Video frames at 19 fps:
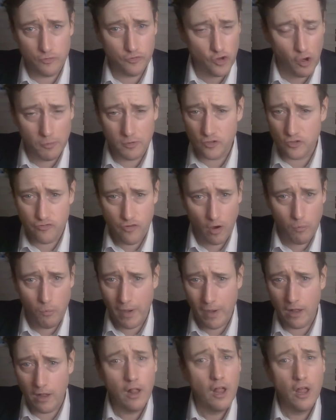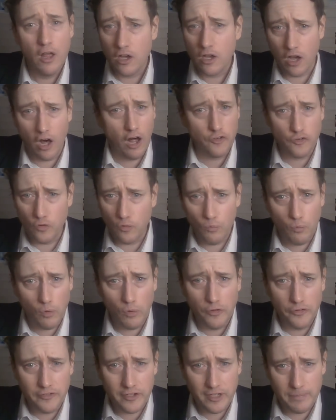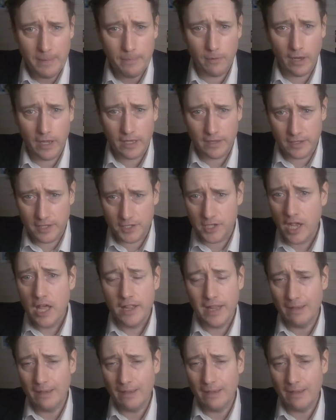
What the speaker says: Thomas Cromwell, Cardinal Wolsey, people like this,